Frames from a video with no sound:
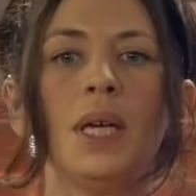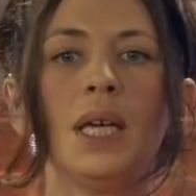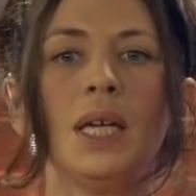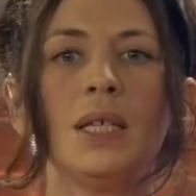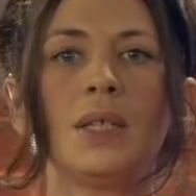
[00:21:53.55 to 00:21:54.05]

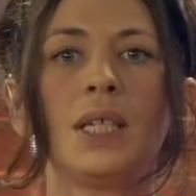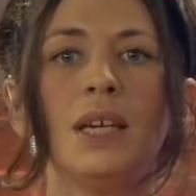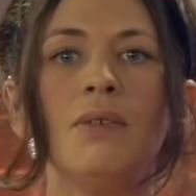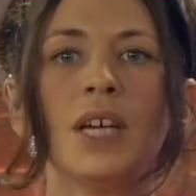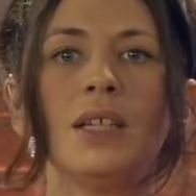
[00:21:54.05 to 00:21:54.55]
is
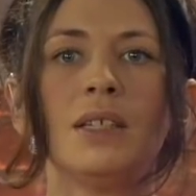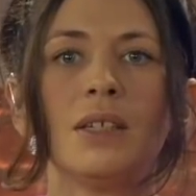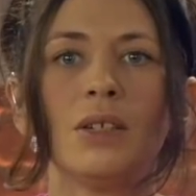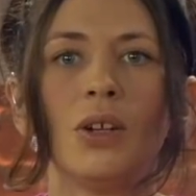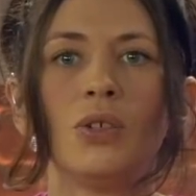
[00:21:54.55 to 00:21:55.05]
give
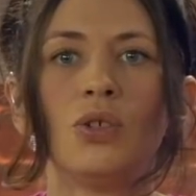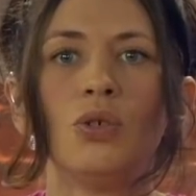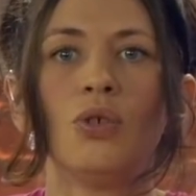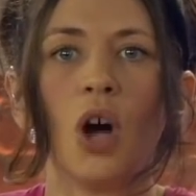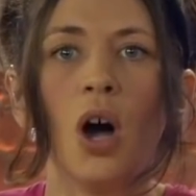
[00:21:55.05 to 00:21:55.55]
it
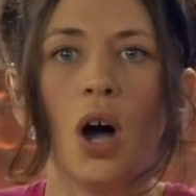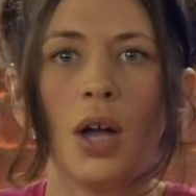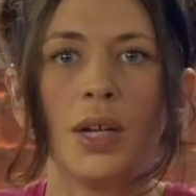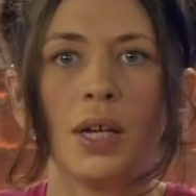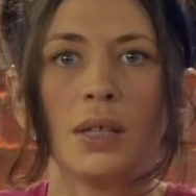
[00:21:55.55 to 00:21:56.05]
to
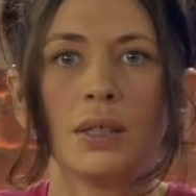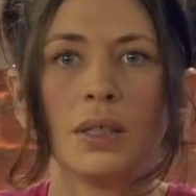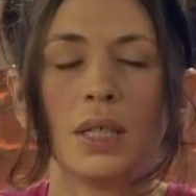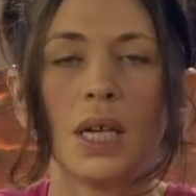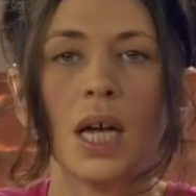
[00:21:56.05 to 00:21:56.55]
God.
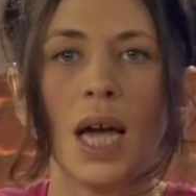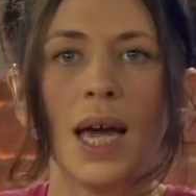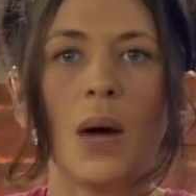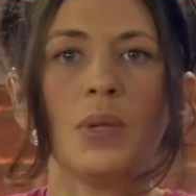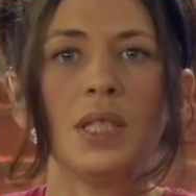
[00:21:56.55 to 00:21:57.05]

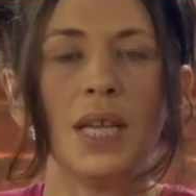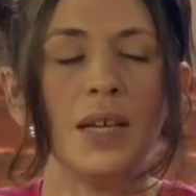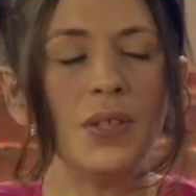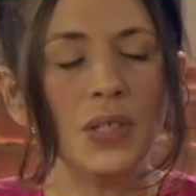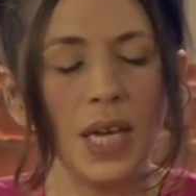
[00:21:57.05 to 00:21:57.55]
And I would
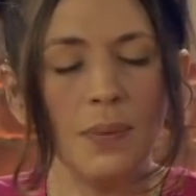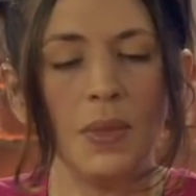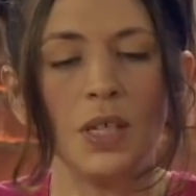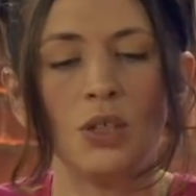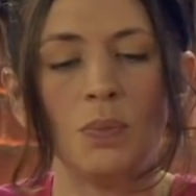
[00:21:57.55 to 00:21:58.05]
say the same
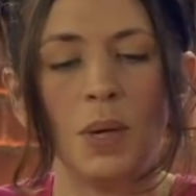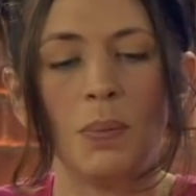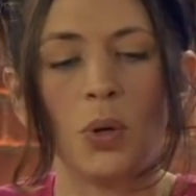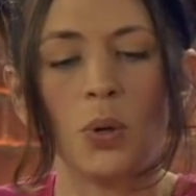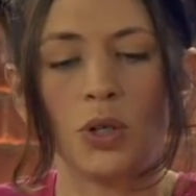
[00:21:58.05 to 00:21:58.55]
thing to
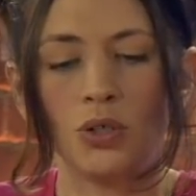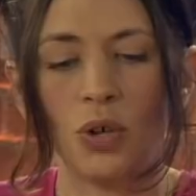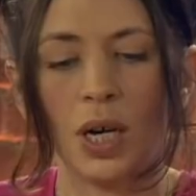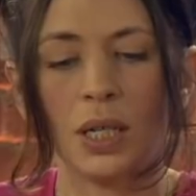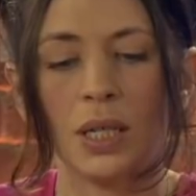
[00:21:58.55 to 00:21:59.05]
people who are
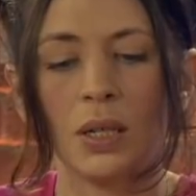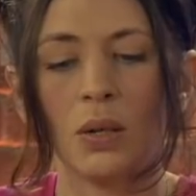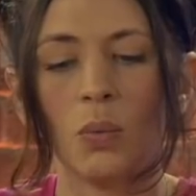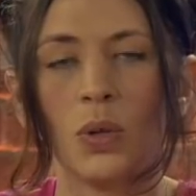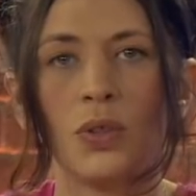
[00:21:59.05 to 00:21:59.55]
struggling
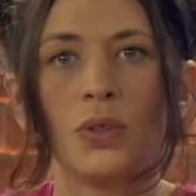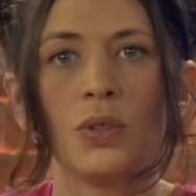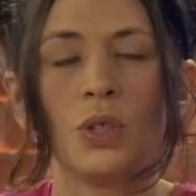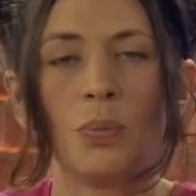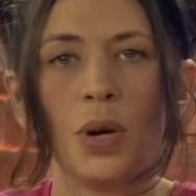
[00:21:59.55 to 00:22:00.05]

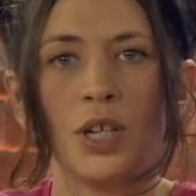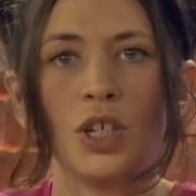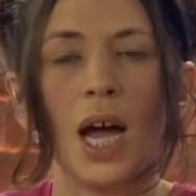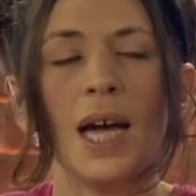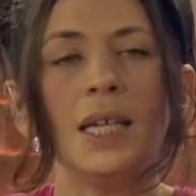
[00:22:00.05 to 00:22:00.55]
with
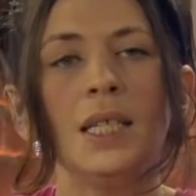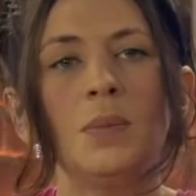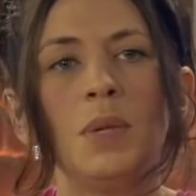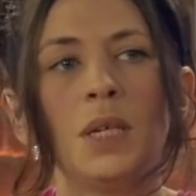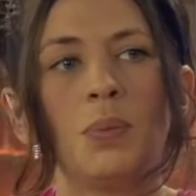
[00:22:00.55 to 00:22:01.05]
depression. I can
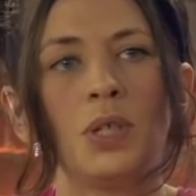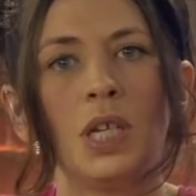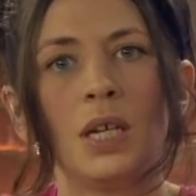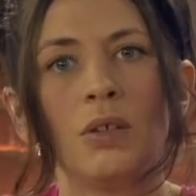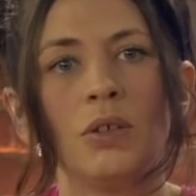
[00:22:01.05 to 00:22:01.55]
speak
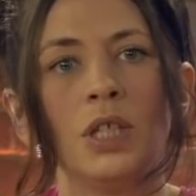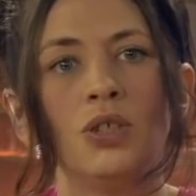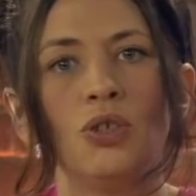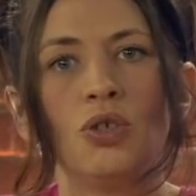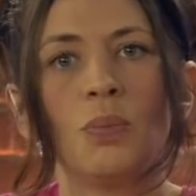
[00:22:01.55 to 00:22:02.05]
particularly
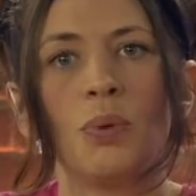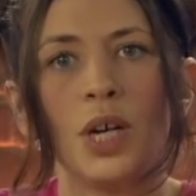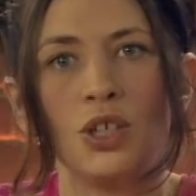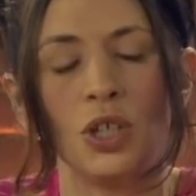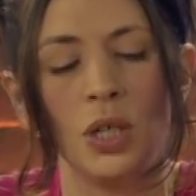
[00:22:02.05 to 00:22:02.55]
to
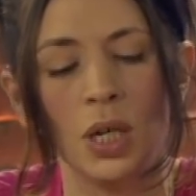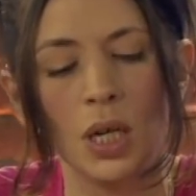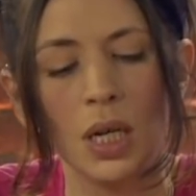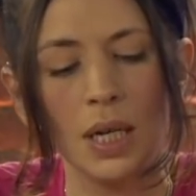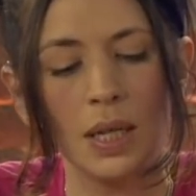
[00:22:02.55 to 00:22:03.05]
depression
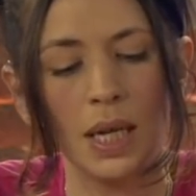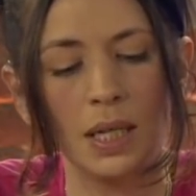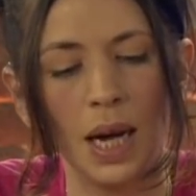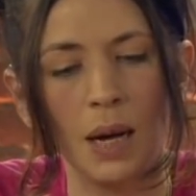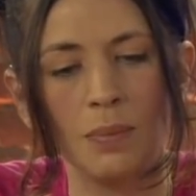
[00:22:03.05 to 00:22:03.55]
that
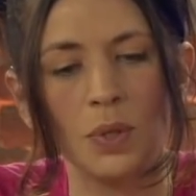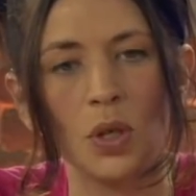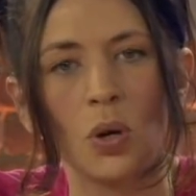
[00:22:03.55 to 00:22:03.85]
comes